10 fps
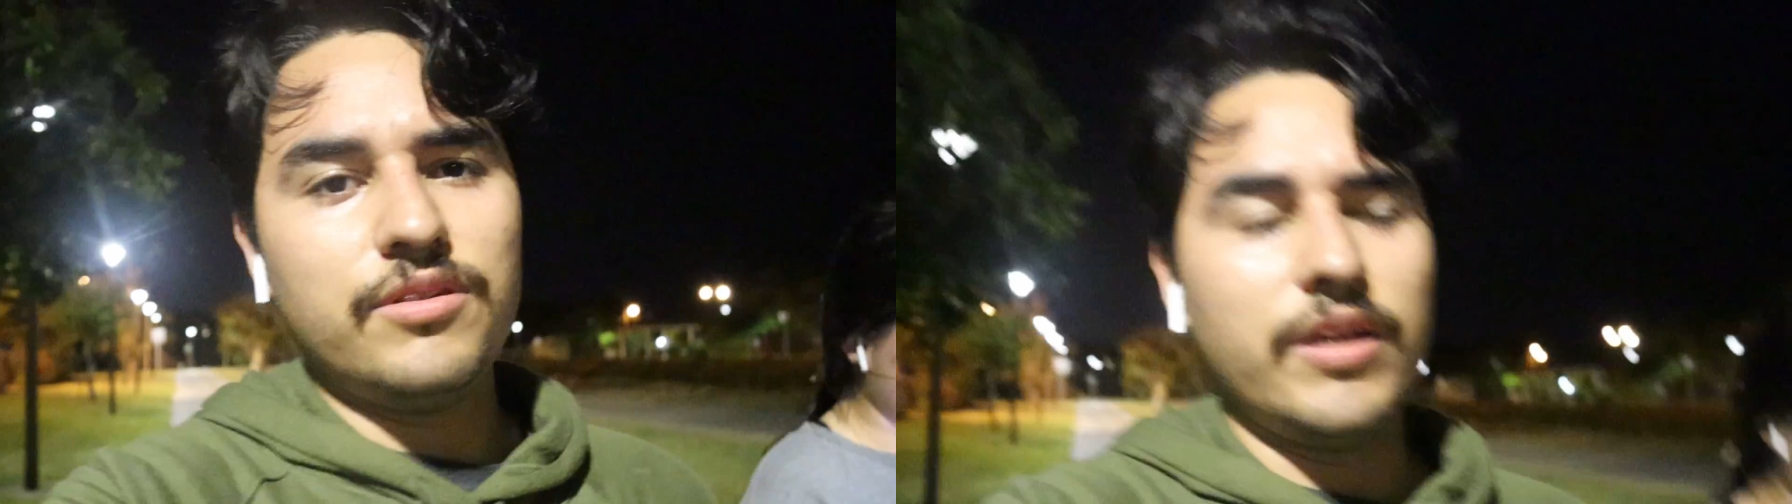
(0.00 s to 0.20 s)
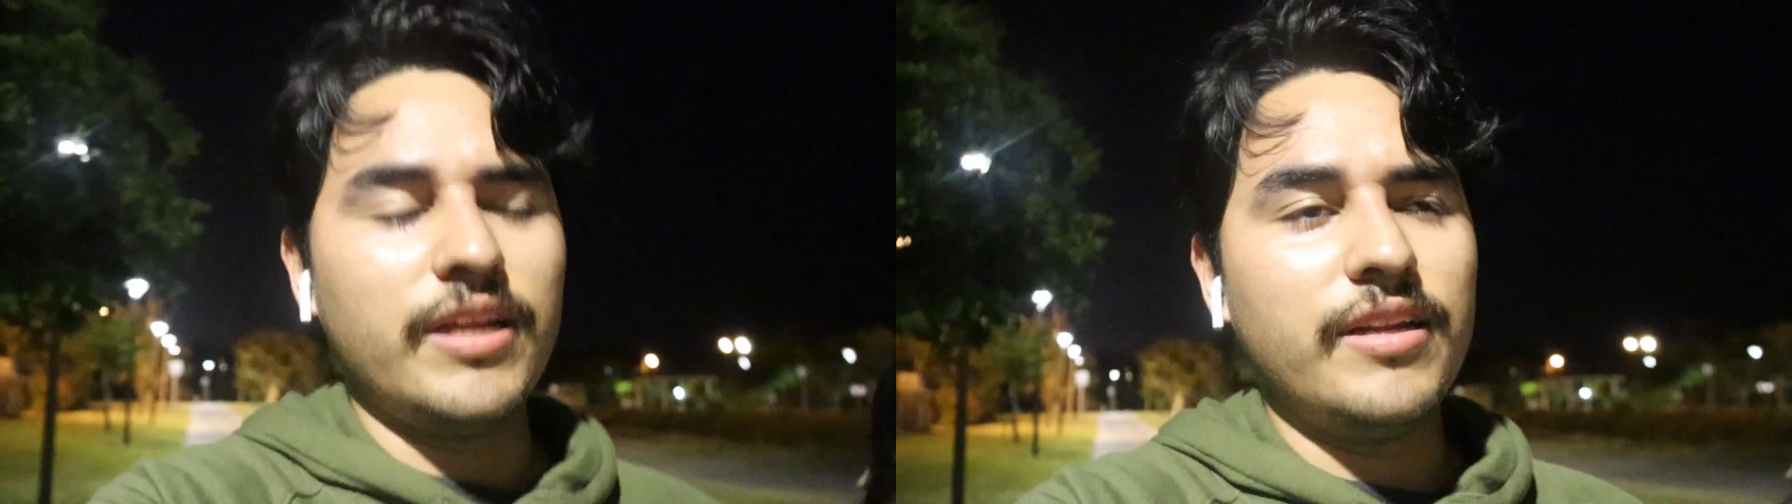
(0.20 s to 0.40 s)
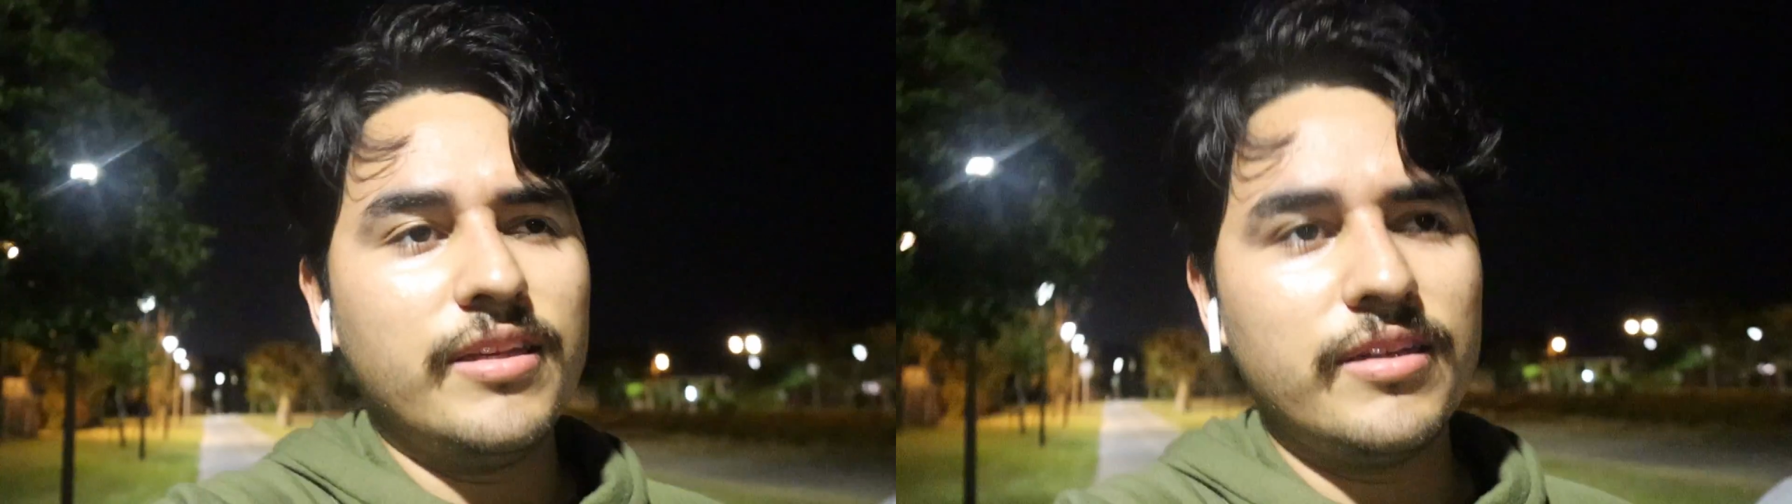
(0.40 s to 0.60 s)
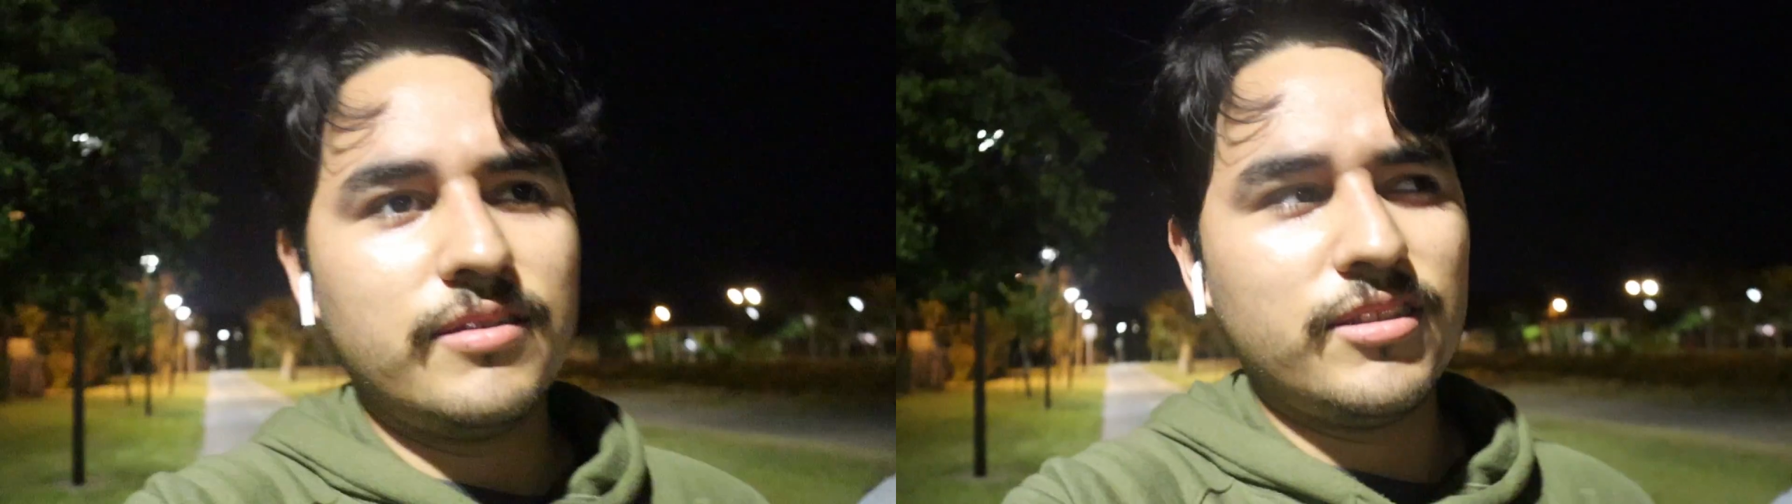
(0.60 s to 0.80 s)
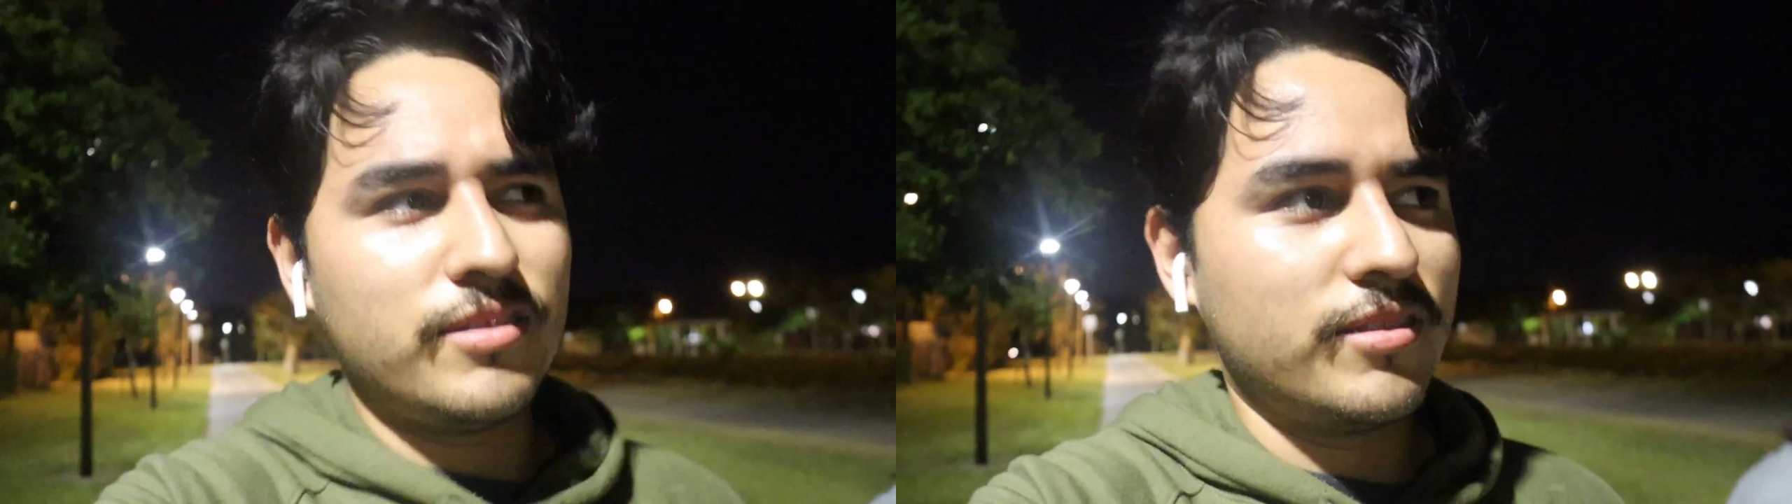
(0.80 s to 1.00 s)
trying anything,
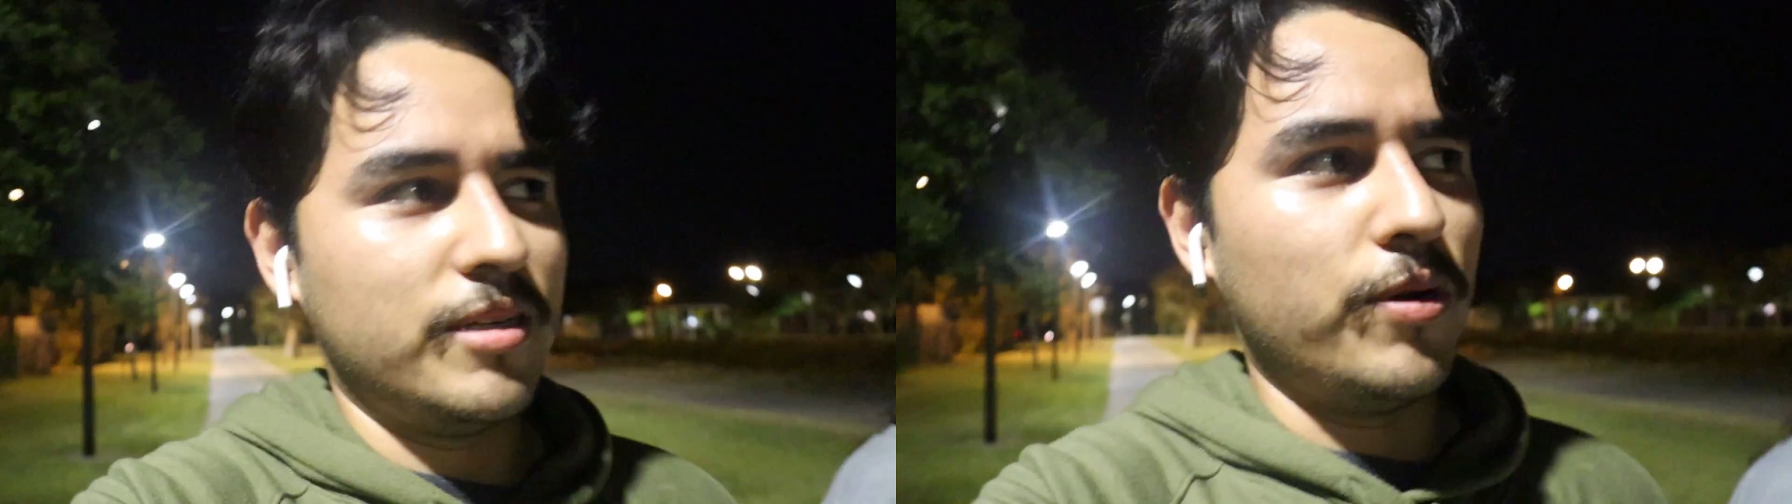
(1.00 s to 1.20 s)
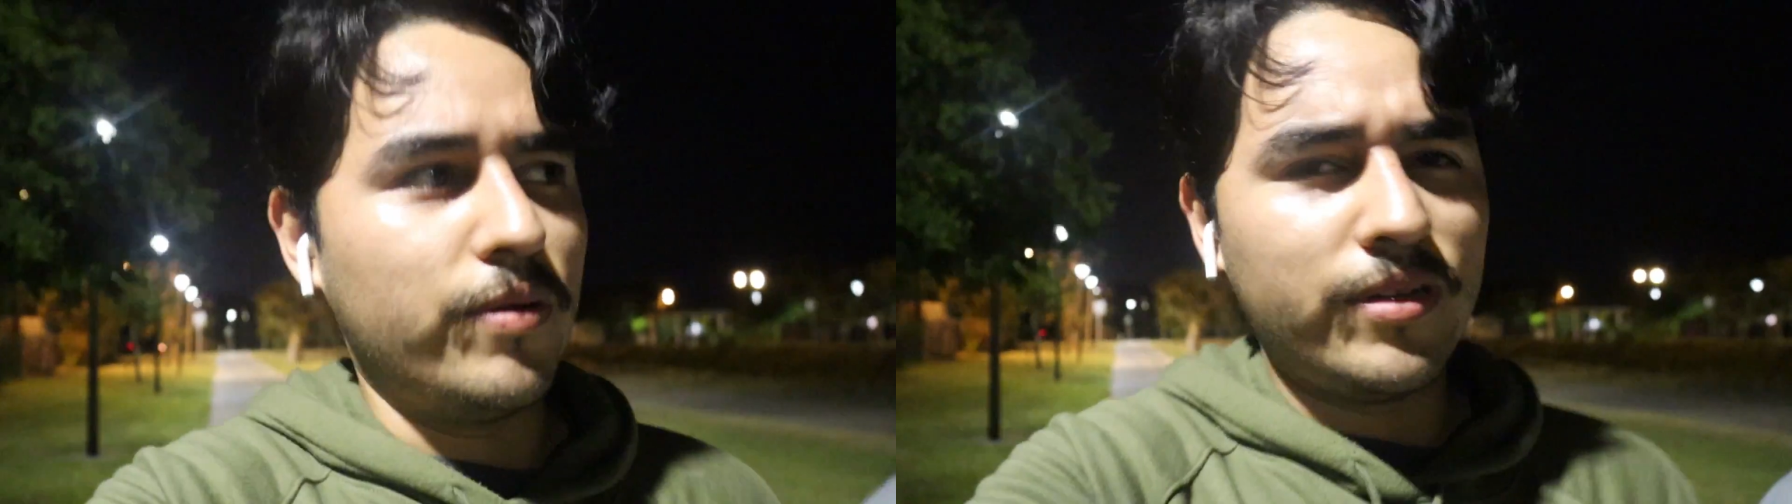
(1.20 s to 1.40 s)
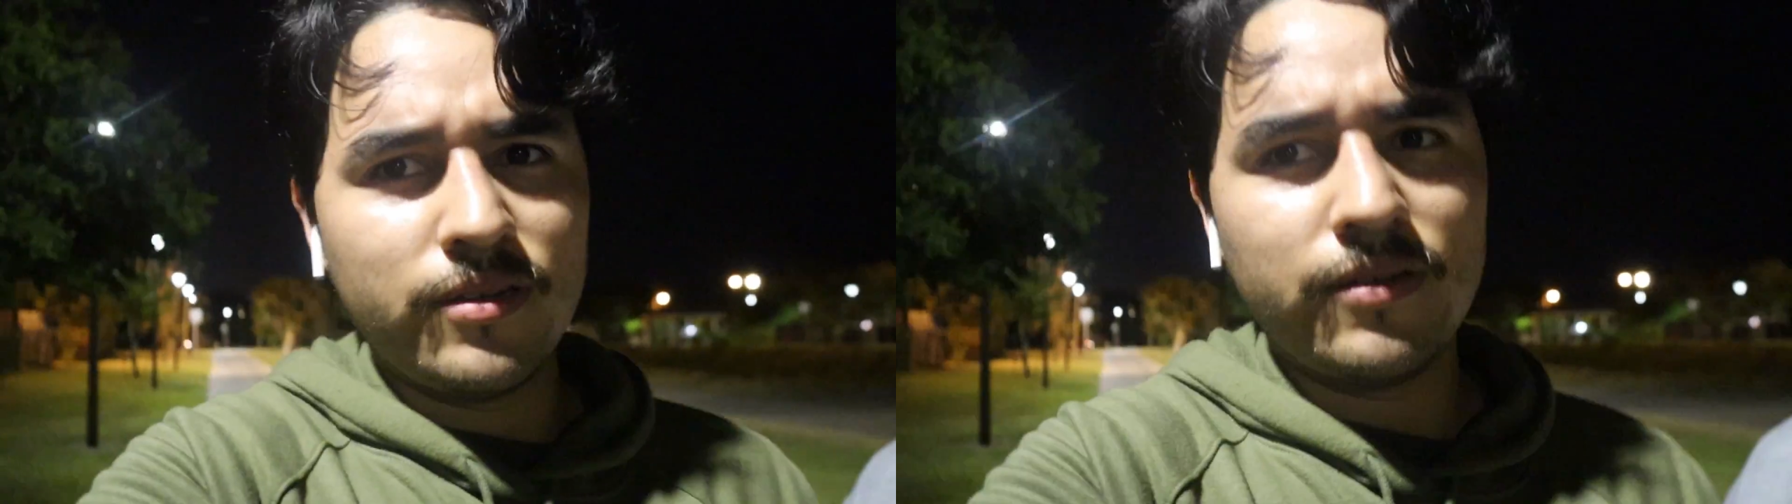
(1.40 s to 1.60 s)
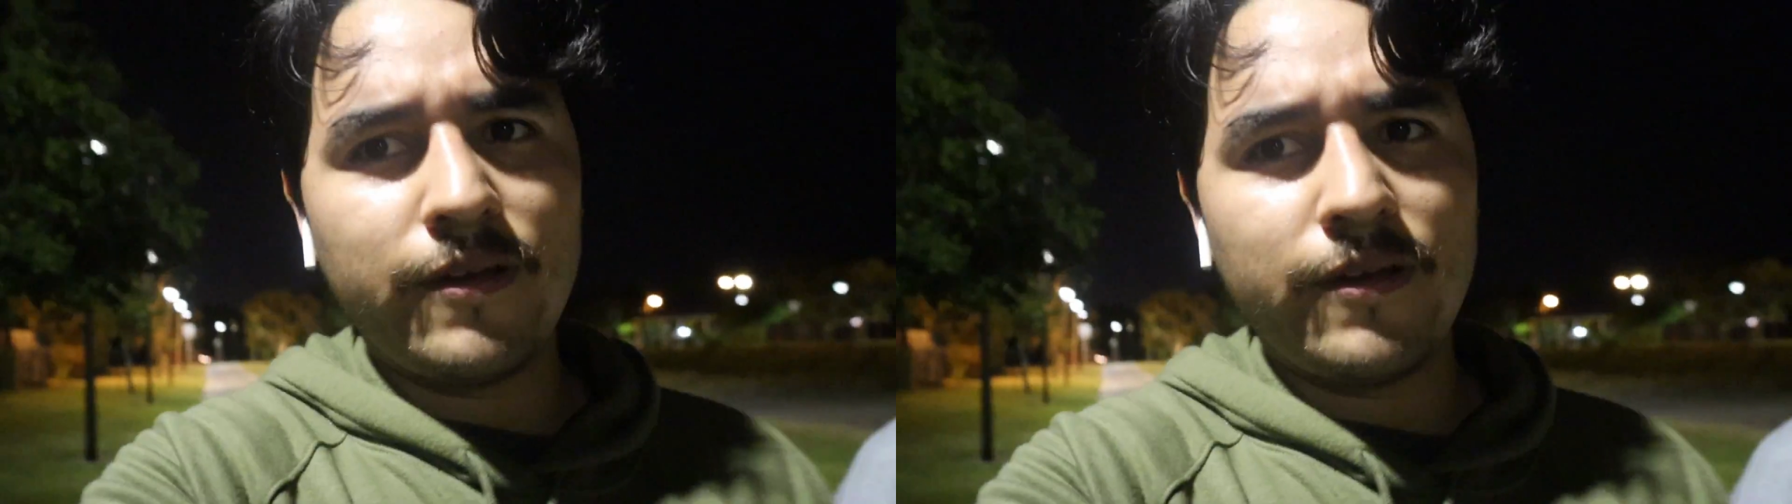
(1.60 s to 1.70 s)
just keep going.